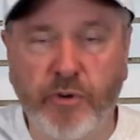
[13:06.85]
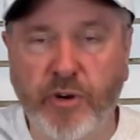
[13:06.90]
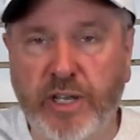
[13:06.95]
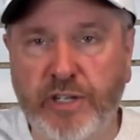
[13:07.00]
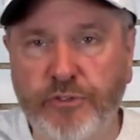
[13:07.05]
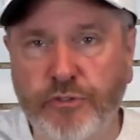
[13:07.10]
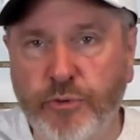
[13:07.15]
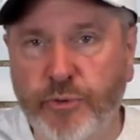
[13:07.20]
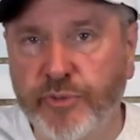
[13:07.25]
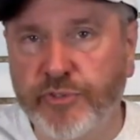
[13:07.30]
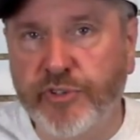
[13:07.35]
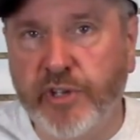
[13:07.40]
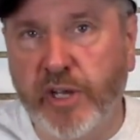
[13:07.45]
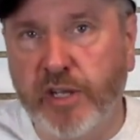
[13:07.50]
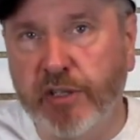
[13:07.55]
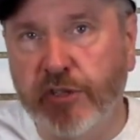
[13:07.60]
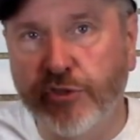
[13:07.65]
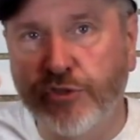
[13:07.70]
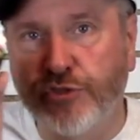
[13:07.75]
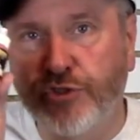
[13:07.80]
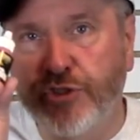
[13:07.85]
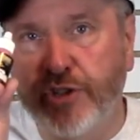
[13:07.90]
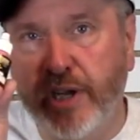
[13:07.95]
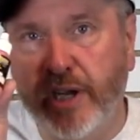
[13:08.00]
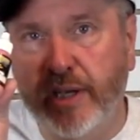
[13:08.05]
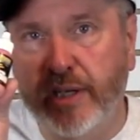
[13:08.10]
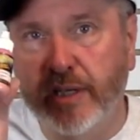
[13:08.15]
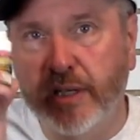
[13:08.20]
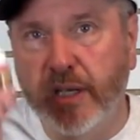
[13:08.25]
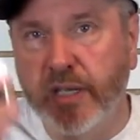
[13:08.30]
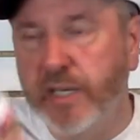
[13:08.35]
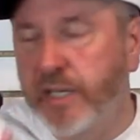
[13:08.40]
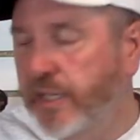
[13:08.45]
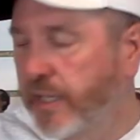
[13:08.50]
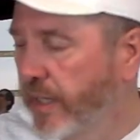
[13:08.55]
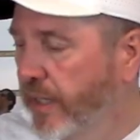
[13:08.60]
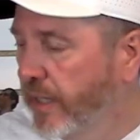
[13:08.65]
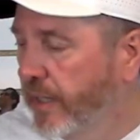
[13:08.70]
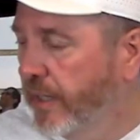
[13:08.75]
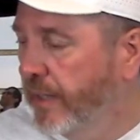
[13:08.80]
Graduous Colors tongue,
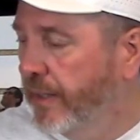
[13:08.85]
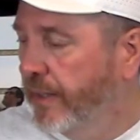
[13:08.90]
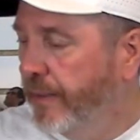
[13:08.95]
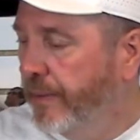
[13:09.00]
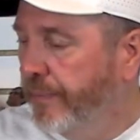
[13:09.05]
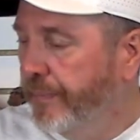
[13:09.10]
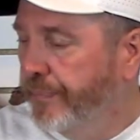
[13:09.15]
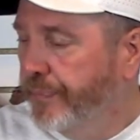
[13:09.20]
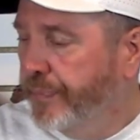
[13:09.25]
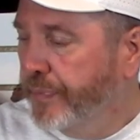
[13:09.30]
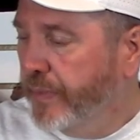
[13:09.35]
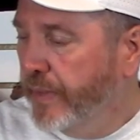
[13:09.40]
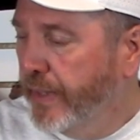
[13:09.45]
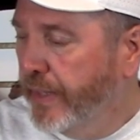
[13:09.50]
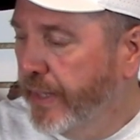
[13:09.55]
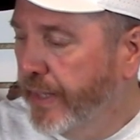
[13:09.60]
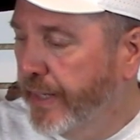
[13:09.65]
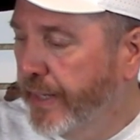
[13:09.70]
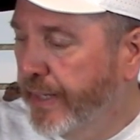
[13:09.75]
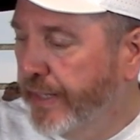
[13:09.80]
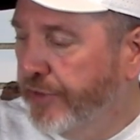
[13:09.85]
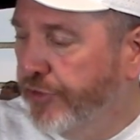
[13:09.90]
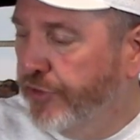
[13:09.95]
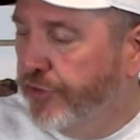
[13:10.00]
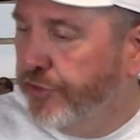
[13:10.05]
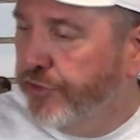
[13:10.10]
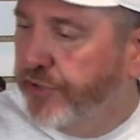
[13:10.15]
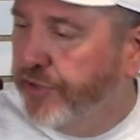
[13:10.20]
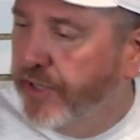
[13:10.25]
and I just